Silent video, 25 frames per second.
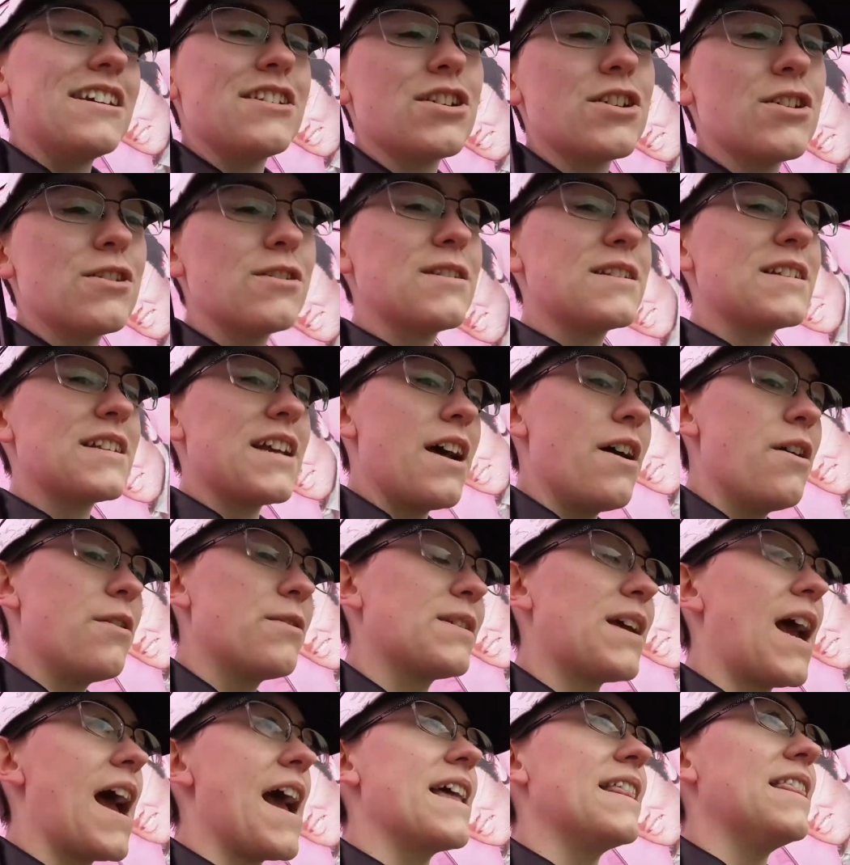And it turns
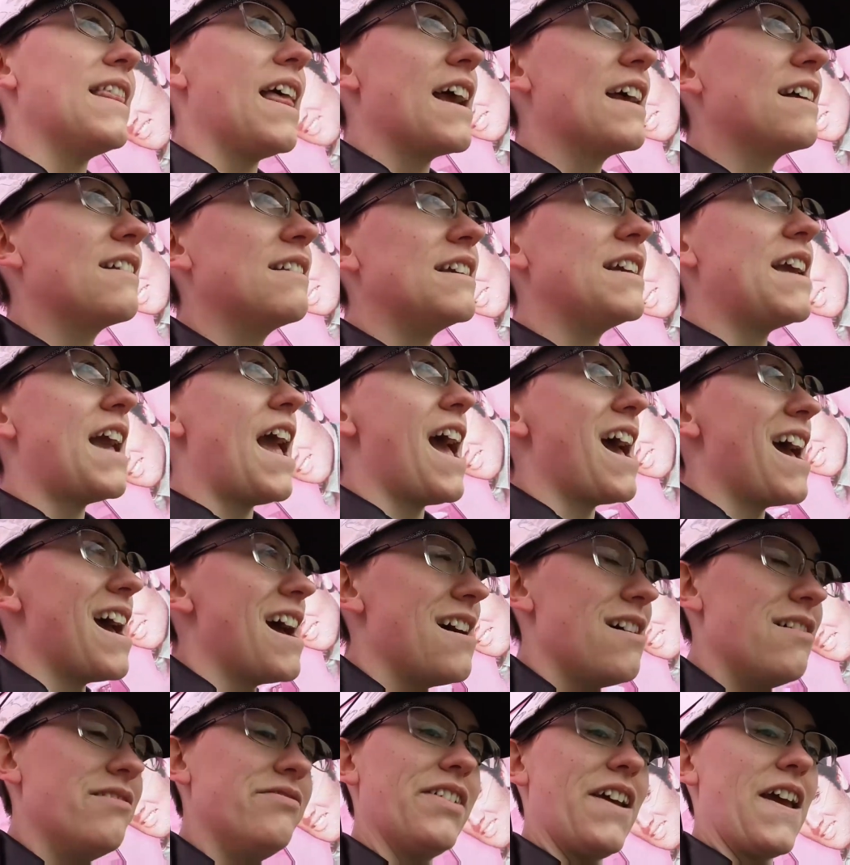out I likely
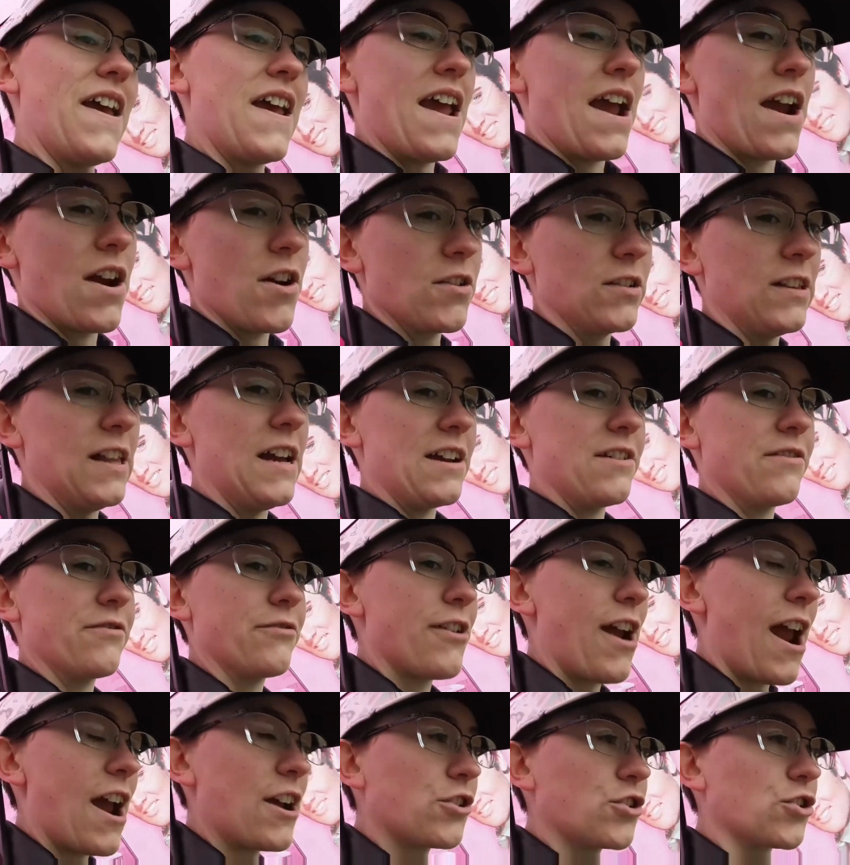have a
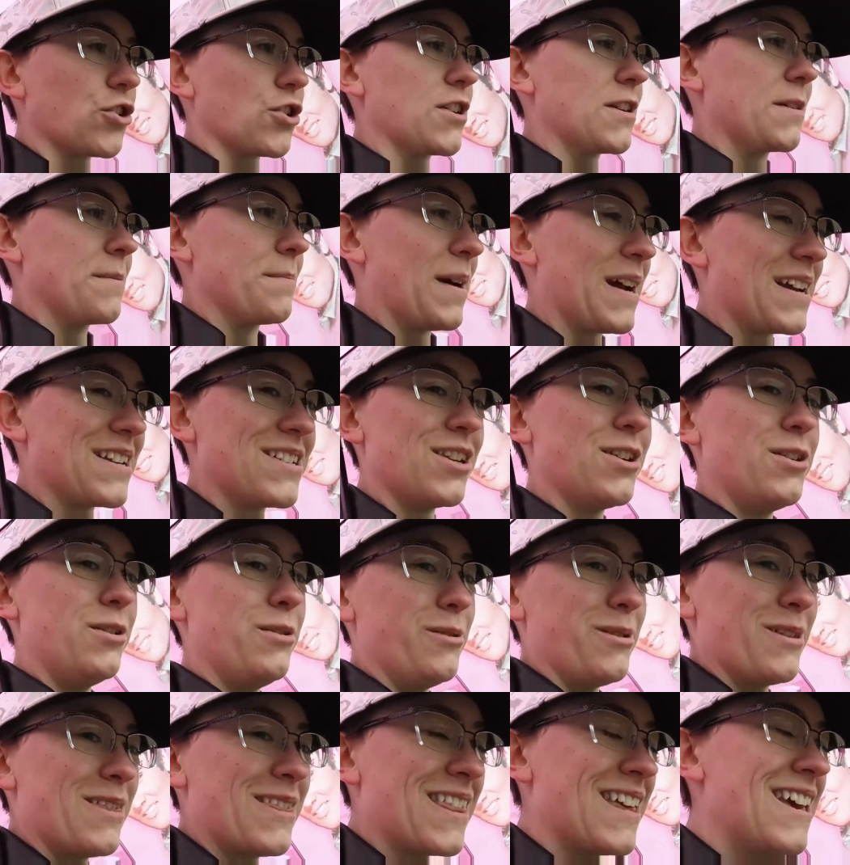hairline fracture in my
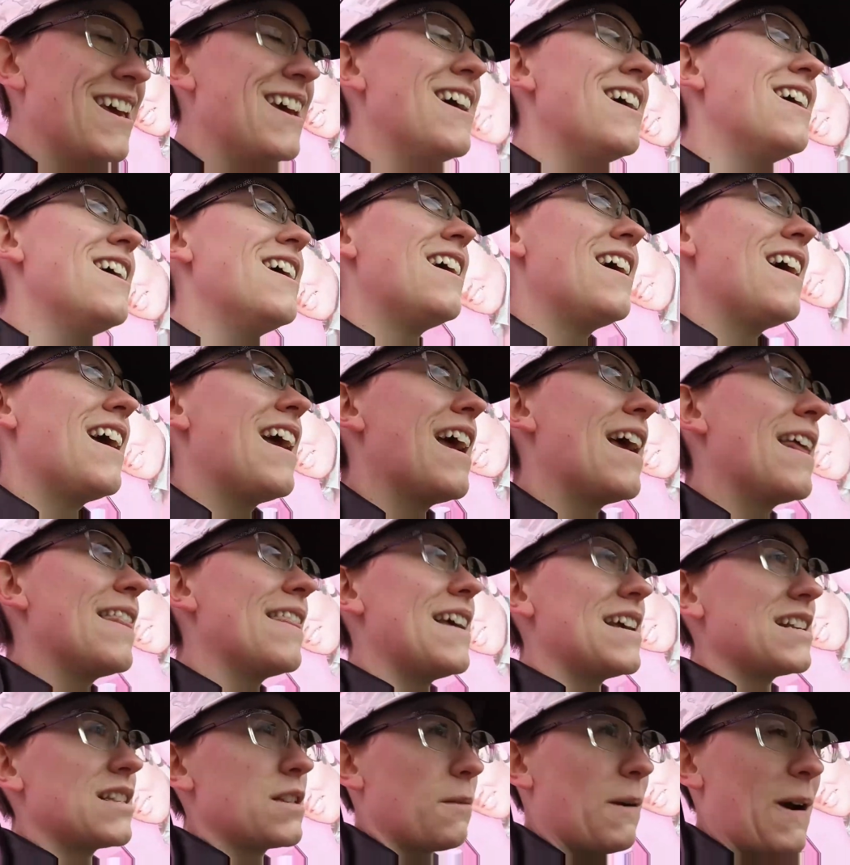tooth,
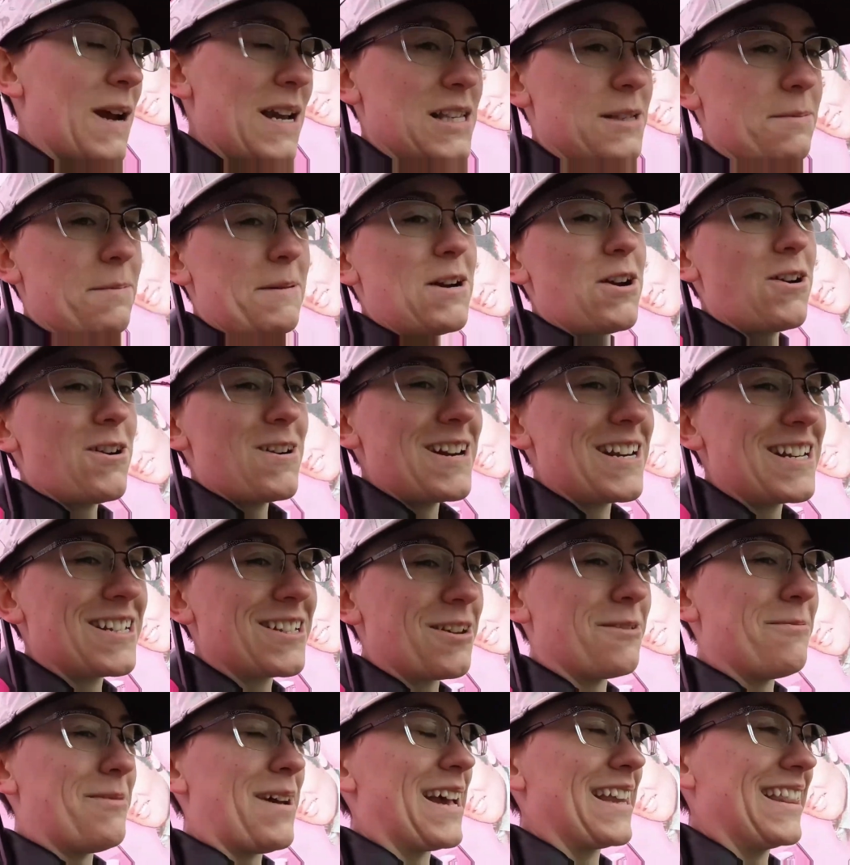and that's why it's been
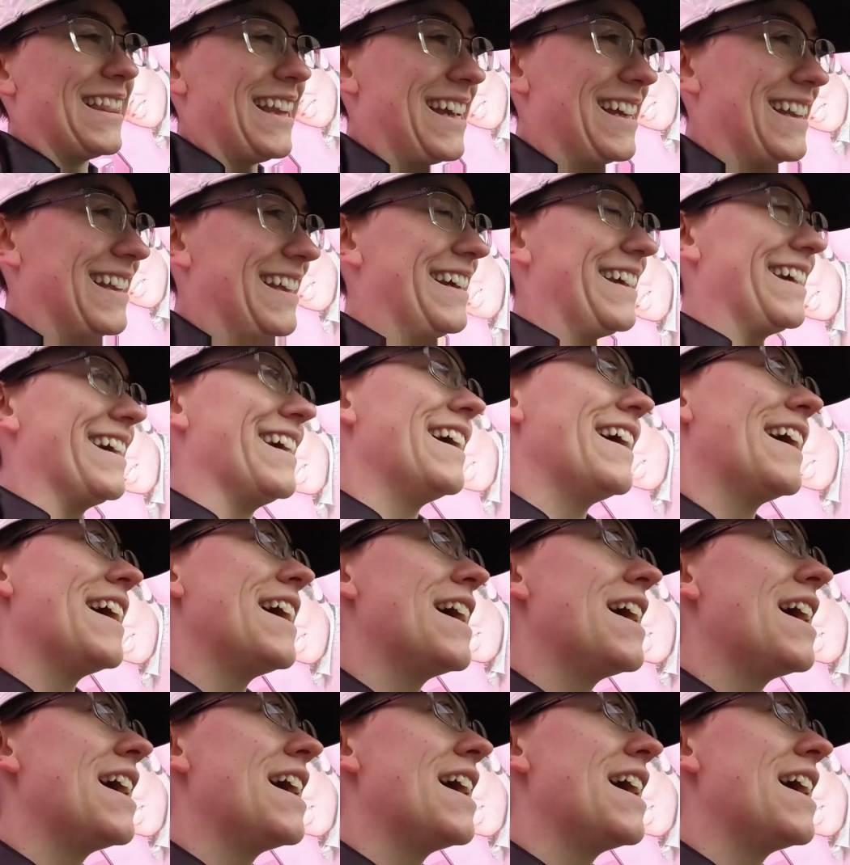hurting so bad lately.